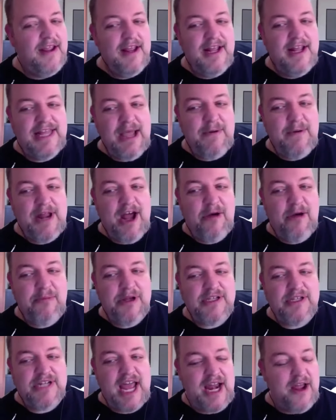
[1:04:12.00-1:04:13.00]
that would help
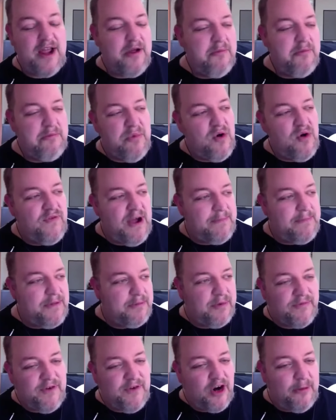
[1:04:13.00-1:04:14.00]
us kind of move up the
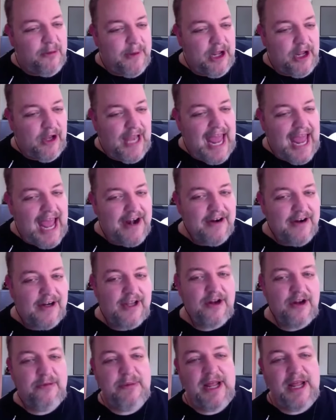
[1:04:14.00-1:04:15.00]
proverbial ladder a
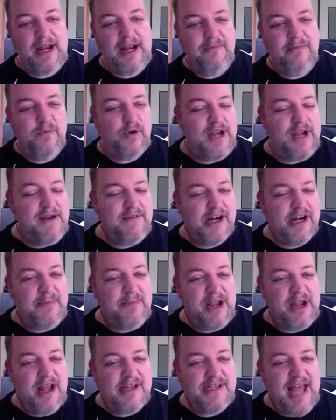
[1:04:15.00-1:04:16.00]
little bit. We're never going to
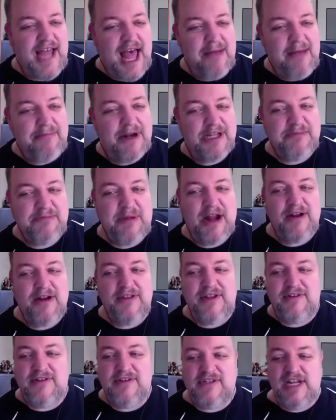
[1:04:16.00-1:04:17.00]
be on top, but it's better
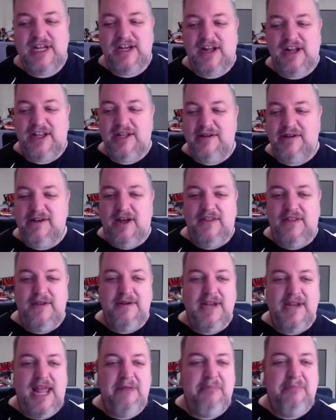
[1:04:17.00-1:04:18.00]
than sitting on the on the
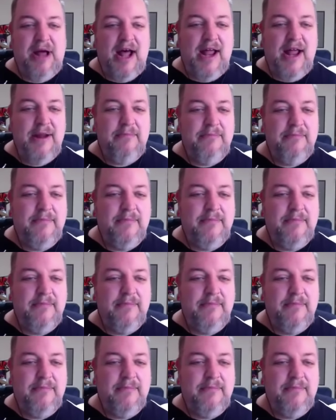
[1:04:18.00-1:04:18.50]
dead bottom.